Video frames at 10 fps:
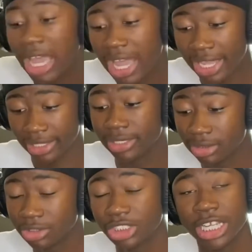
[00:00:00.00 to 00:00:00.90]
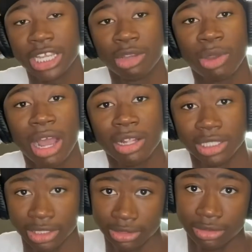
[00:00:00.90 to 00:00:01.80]
Hey, J.K.
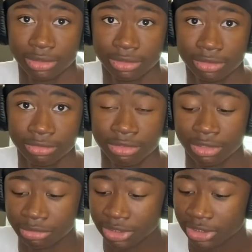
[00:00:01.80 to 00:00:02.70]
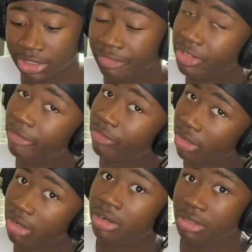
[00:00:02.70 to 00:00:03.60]
Rowling. Feel me? Give it up for
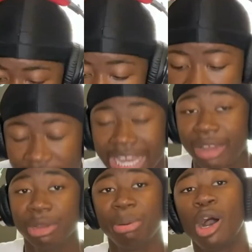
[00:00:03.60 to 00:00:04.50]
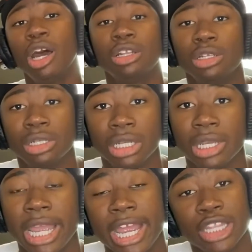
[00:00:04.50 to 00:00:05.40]
her. That was Harry Potter
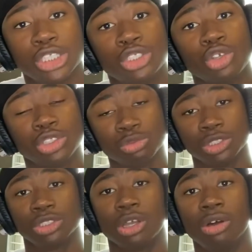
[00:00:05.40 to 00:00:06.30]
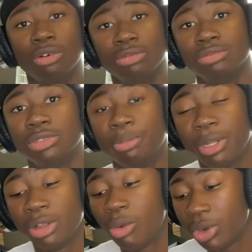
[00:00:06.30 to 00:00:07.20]
and the Sorcerer's Stone.
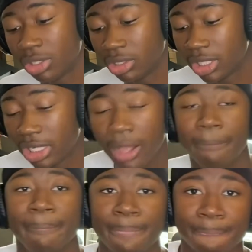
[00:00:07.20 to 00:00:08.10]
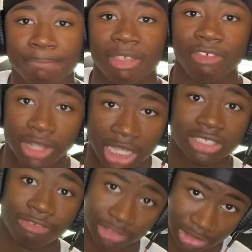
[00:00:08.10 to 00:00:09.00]
Depending on where you look it up, the
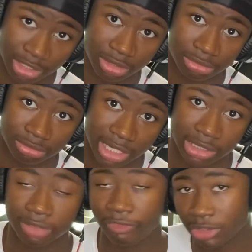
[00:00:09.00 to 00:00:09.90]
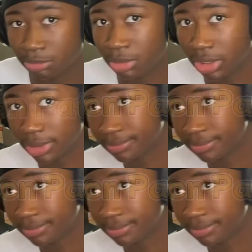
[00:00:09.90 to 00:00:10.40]
Philosopher's Stone, like the first book.